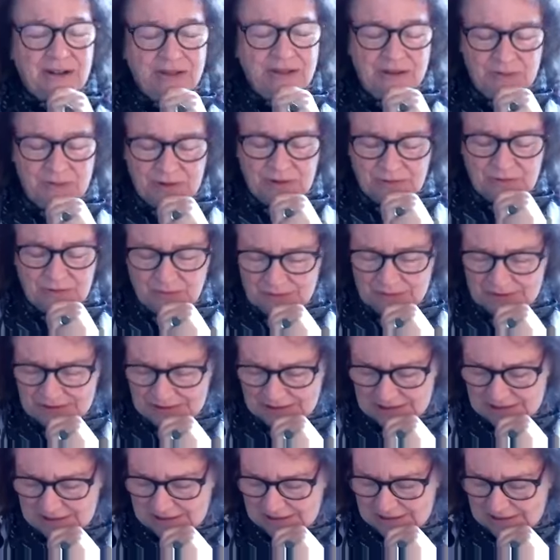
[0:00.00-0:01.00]
I'll give you the
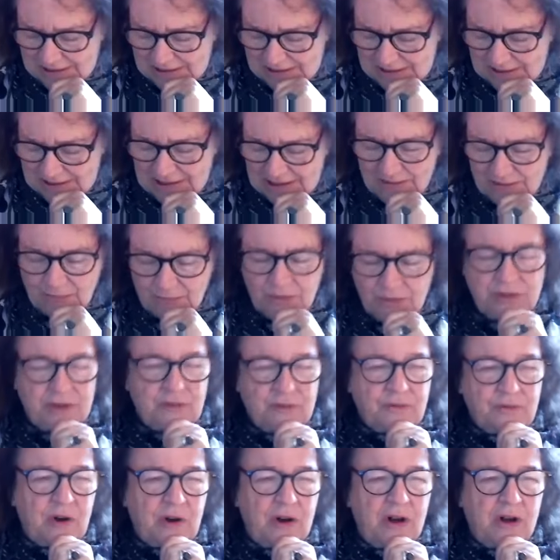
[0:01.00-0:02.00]
reason. First
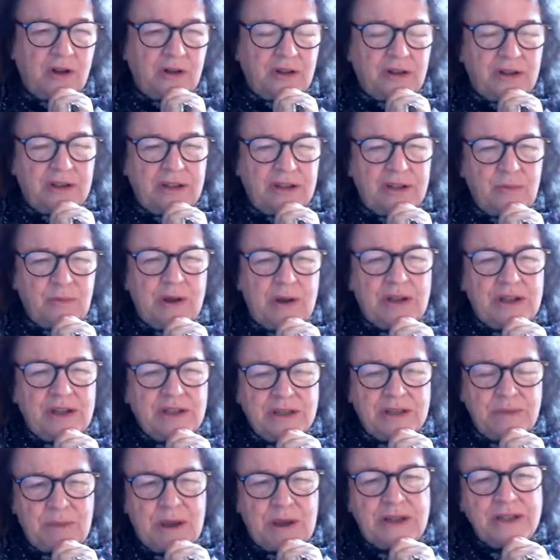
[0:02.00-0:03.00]
of all, well,
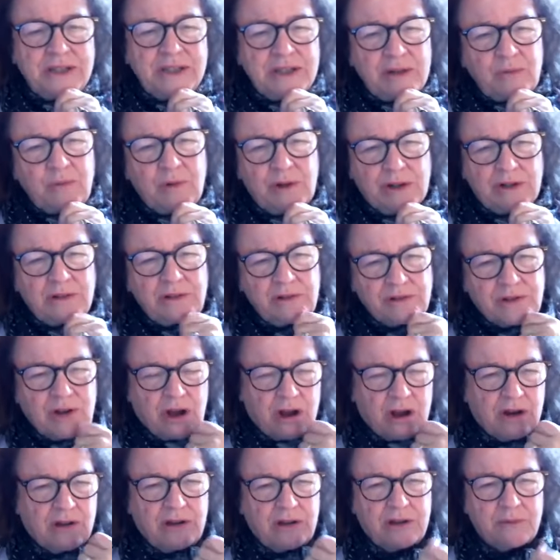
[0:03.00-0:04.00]
it depends on what you're
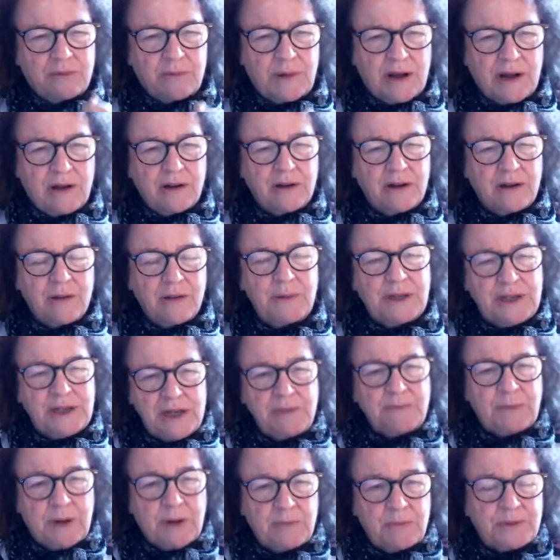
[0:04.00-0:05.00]
talking about. I mean,
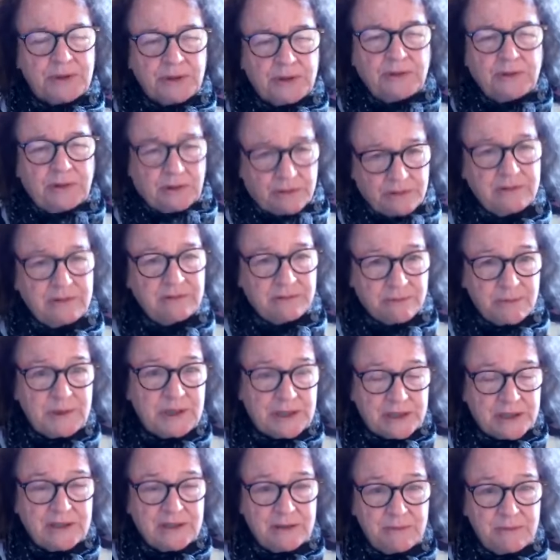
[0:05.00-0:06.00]
heat pumps are closed loop
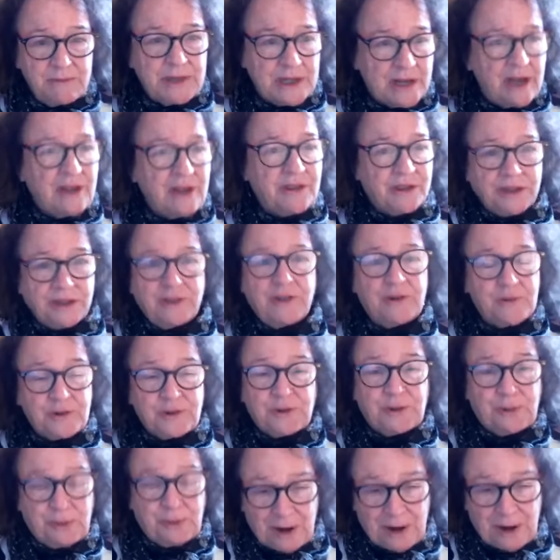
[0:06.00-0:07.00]
systems, and I think those
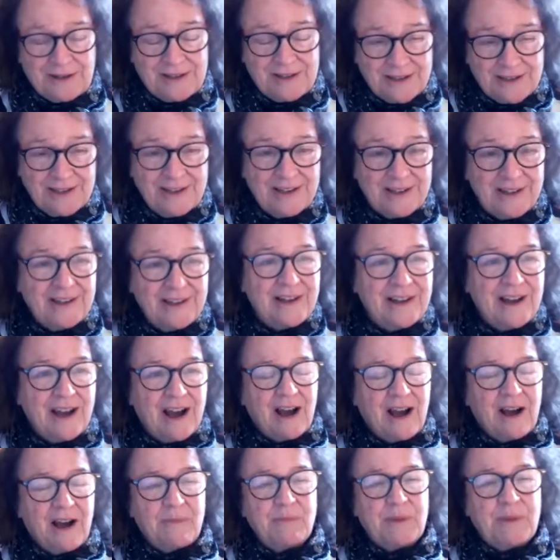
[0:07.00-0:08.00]
are great.
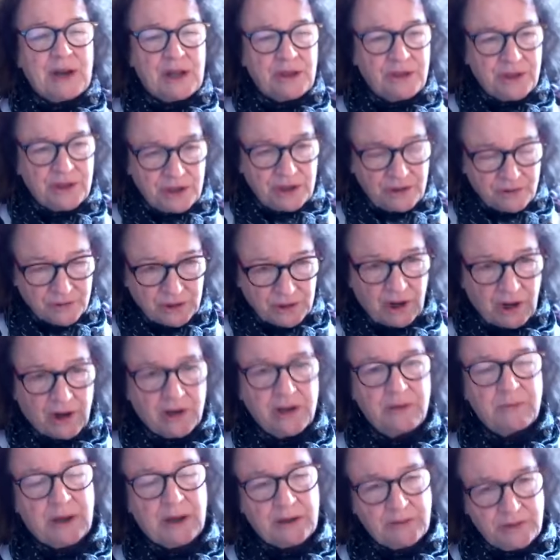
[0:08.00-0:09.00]
But I think you're
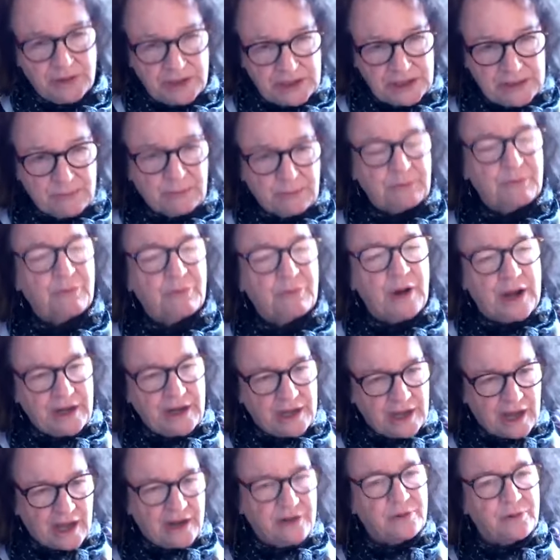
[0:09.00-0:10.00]
talking about deep
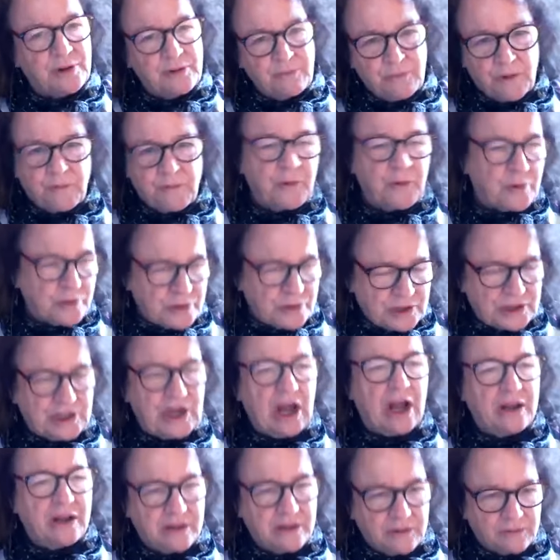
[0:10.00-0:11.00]
radiator and reverse
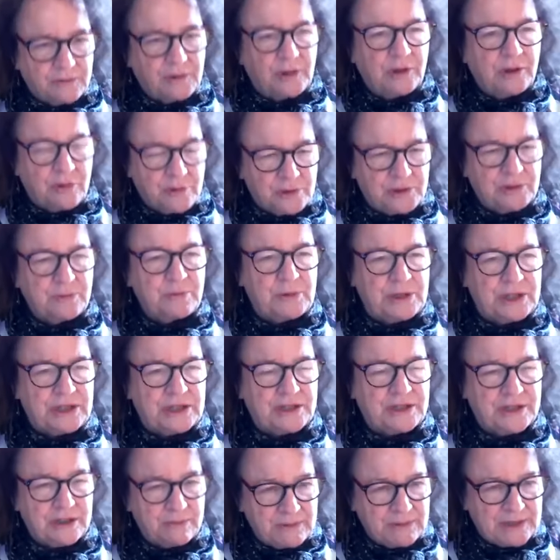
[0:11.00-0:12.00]
kind of closed loop
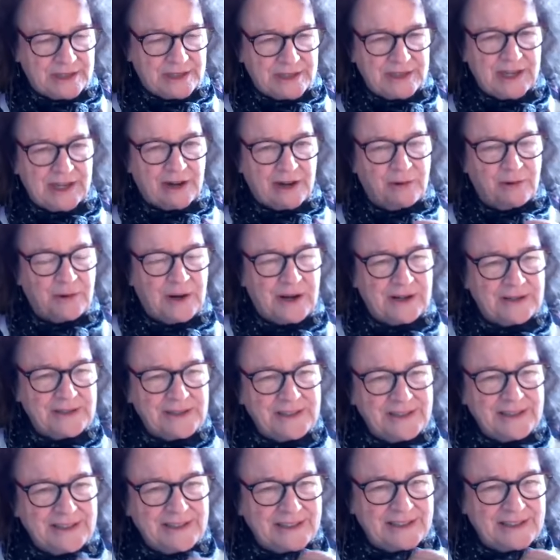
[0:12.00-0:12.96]
systems. Is that correct?